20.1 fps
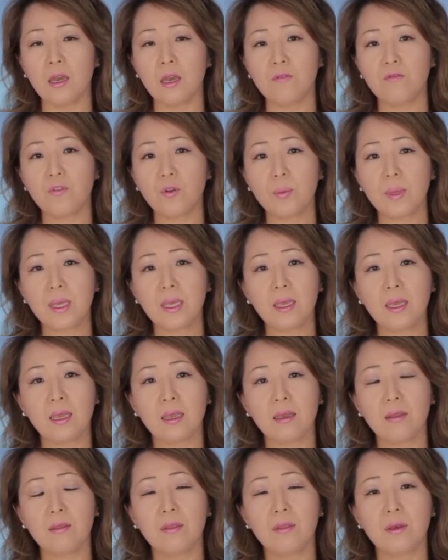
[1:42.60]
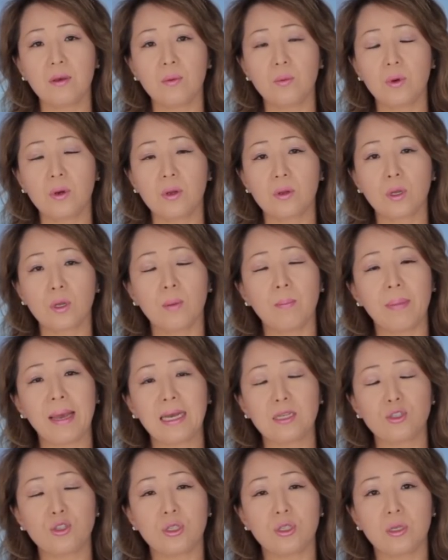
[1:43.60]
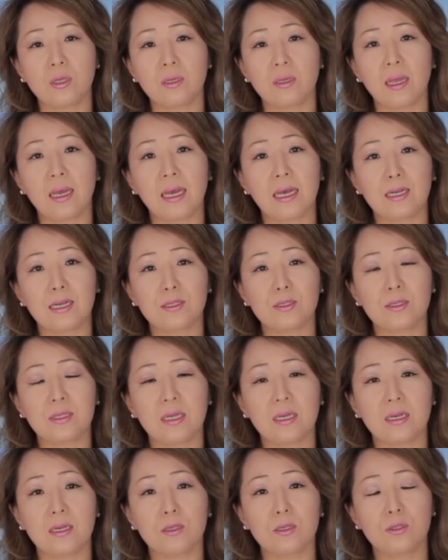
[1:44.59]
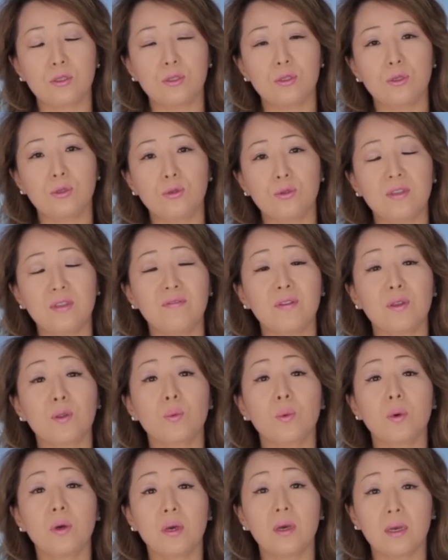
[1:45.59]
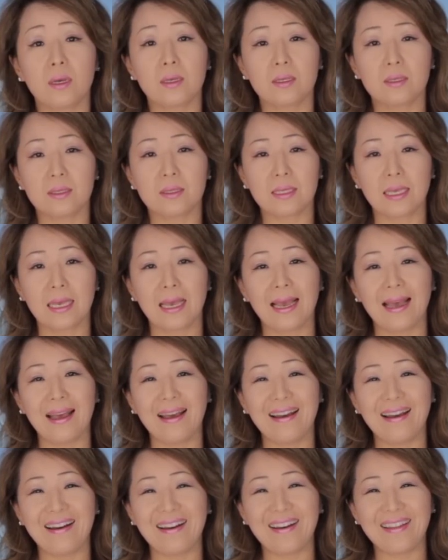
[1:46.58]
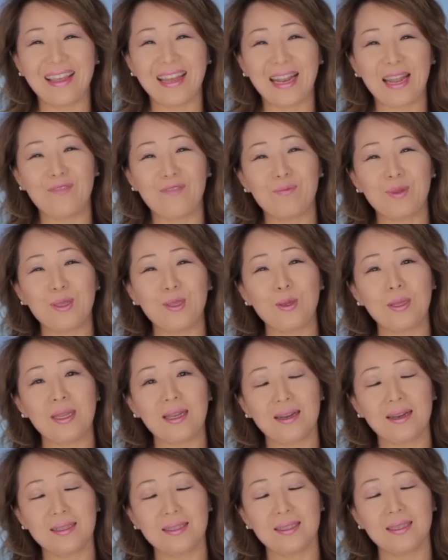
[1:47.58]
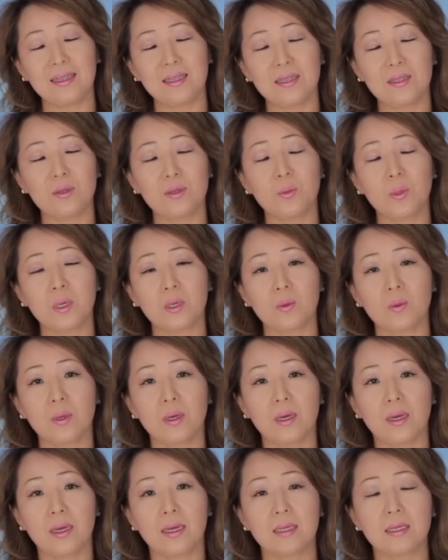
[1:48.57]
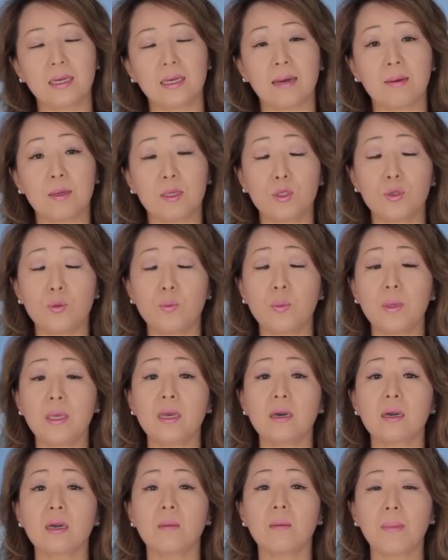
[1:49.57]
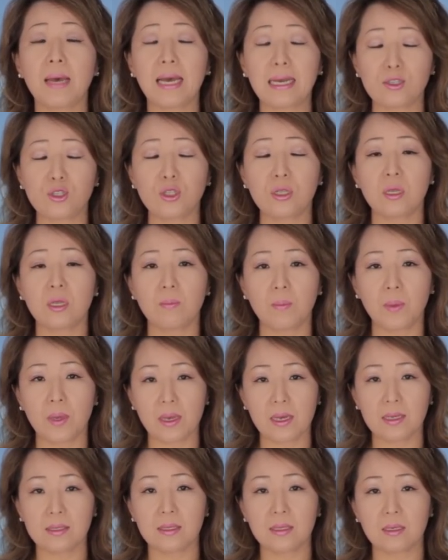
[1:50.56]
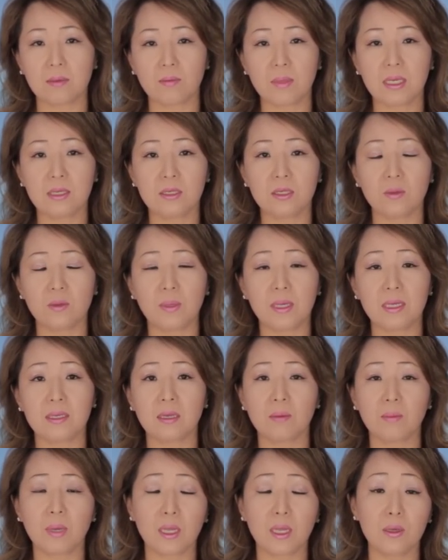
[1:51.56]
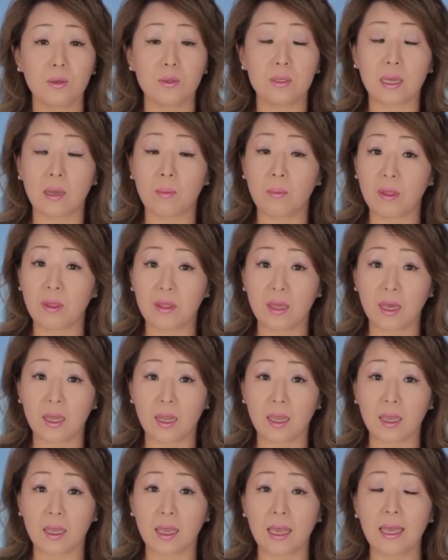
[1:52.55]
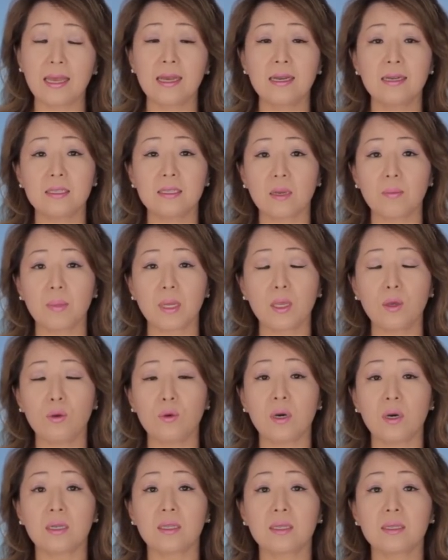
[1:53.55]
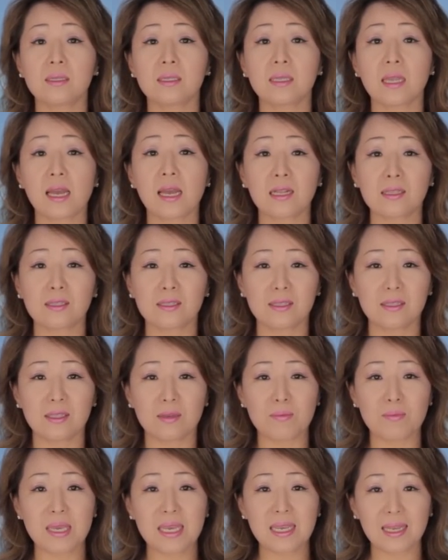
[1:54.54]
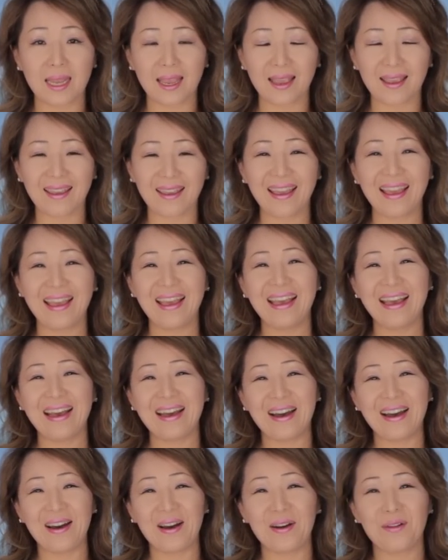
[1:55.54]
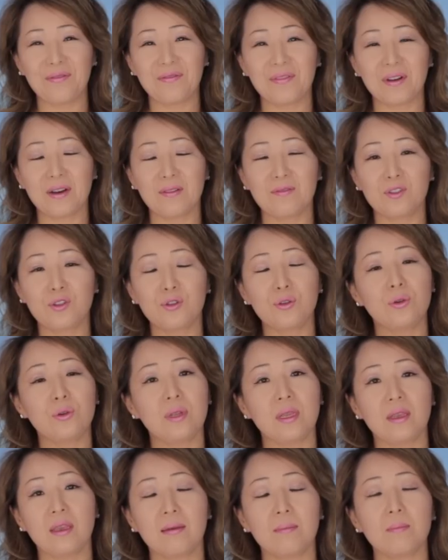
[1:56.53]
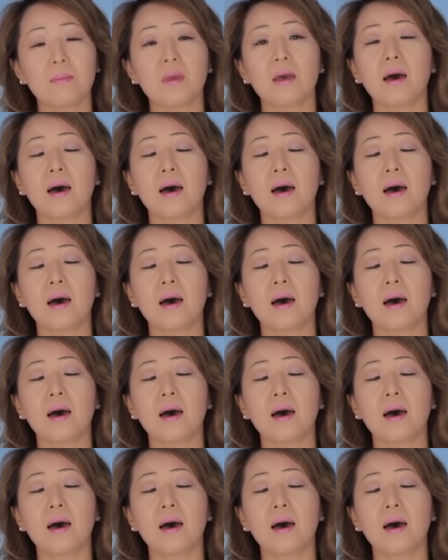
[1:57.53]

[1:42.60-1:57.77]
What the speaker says: For me, the word compassion has two different words that have been united into one word. I mean, to be a compassionate person means to be somebody who's empathetic, somebody who understands the meaning of truly